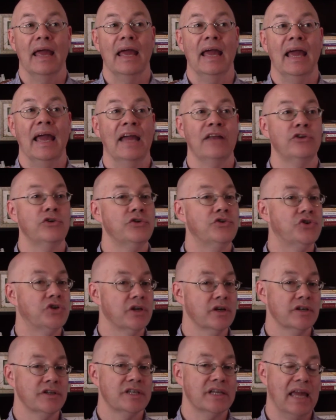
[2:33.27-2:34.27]
And you
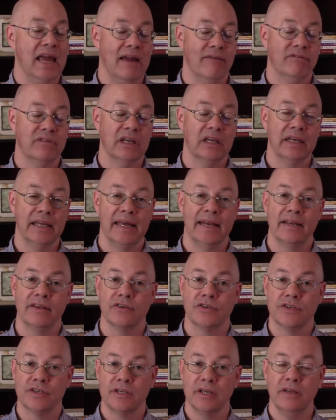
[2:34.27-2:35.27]
just have to let it
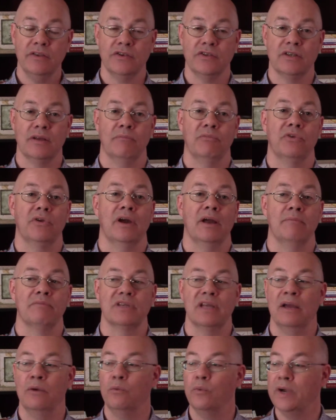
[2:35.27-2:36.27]
sit
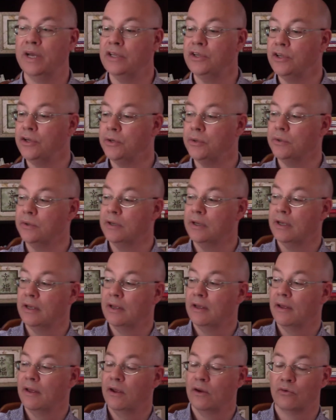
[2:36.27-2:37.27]
sometimes. And when you
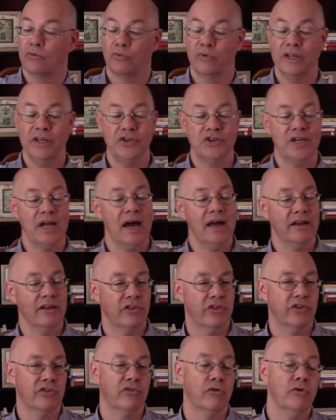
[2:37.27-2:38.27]
reach out
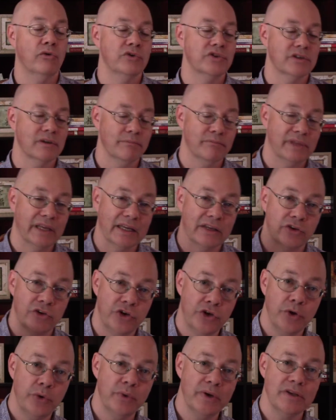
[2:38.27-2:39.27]
and throw something
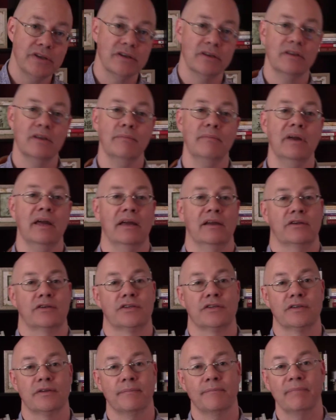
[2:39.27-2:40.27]
new into the
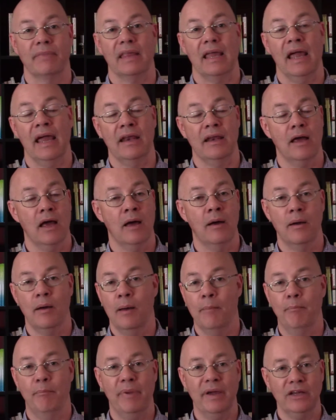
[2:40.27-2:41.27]
mix, and
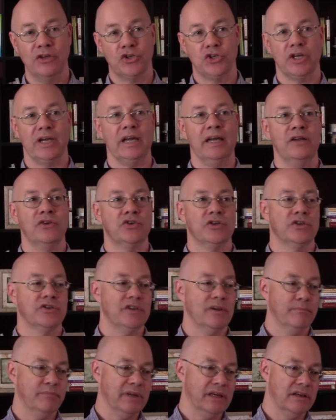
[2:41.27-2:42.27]
a big change or
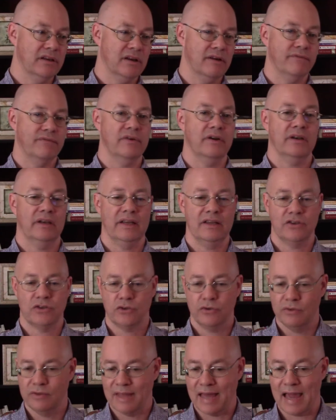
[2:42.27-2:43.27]
something different, let's
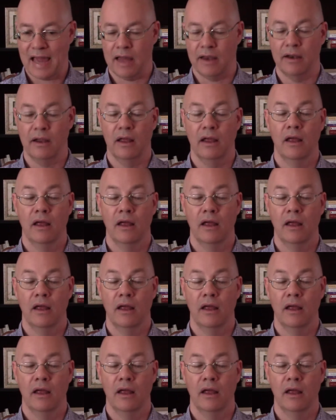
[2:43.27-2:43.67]
do that.